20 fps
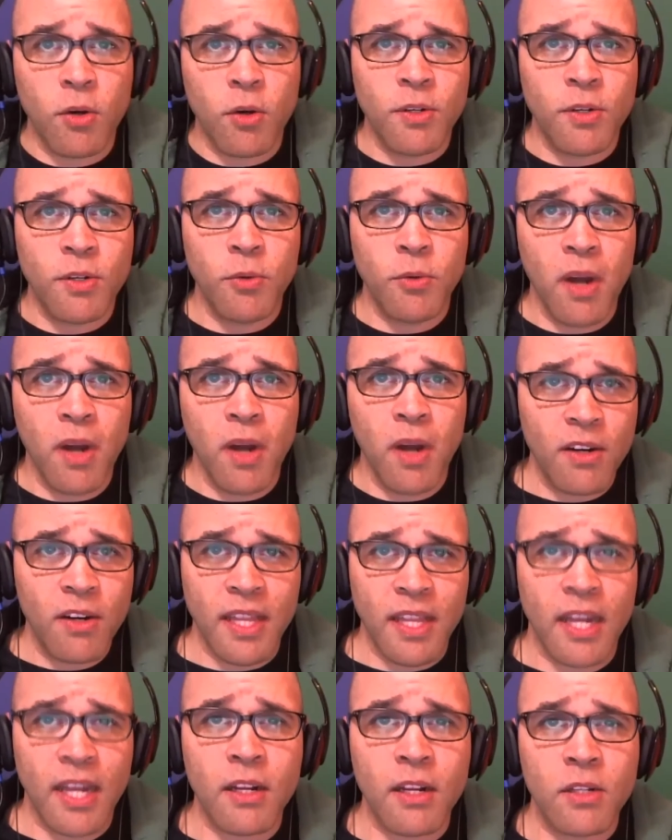you are, and
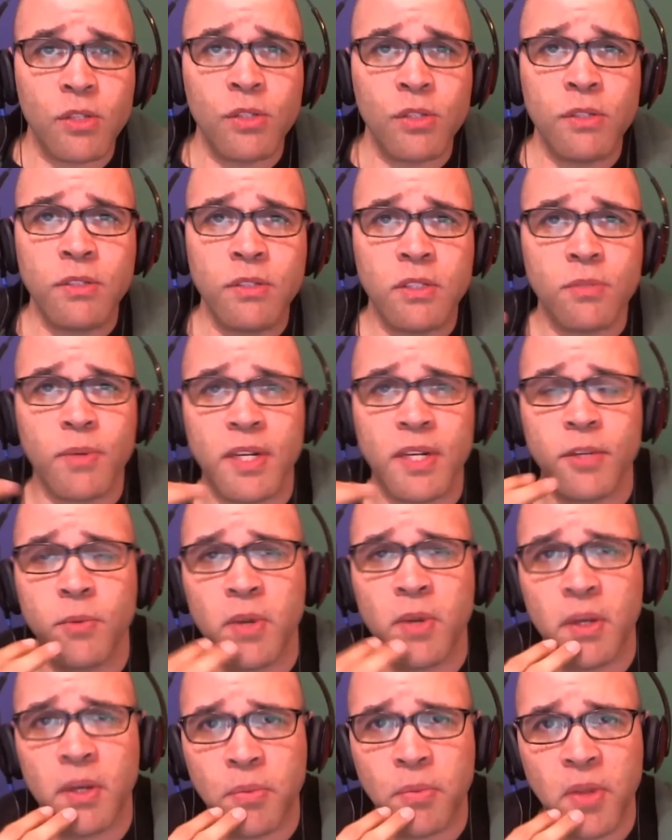that includes what you
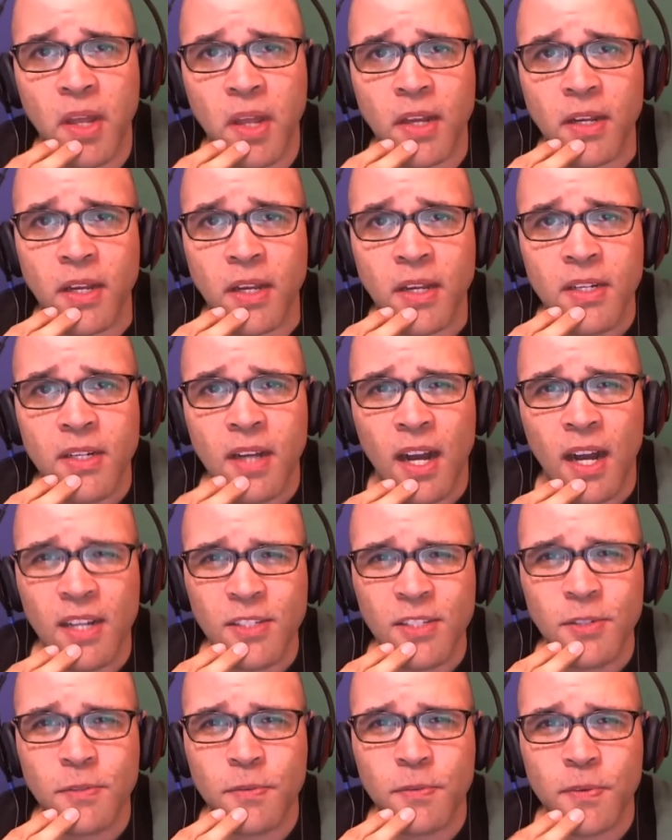want to plug.
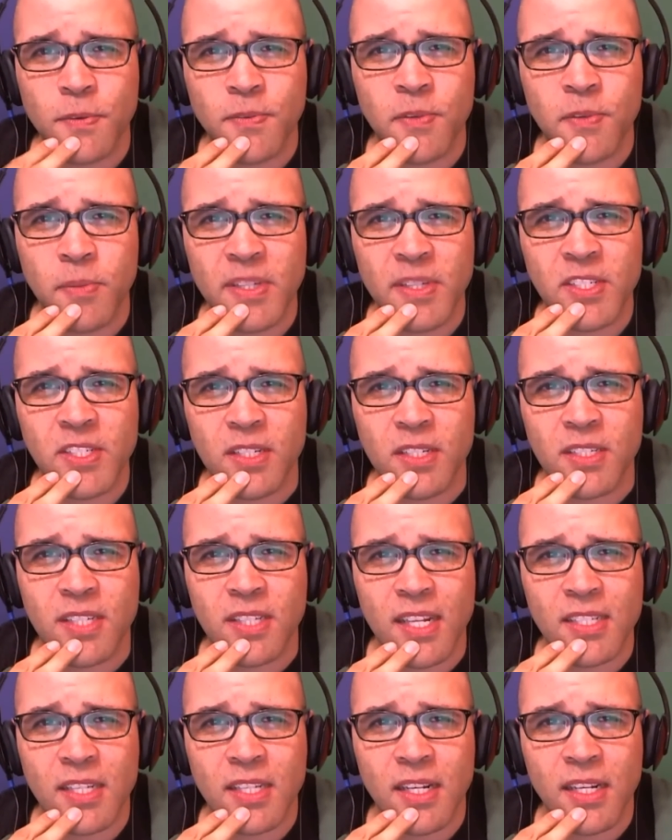150 missions.
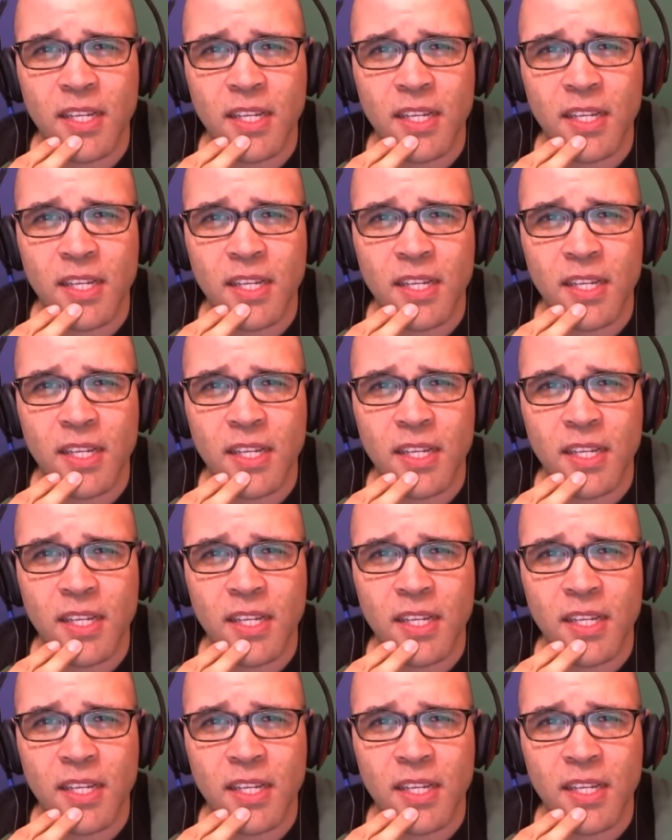That's going to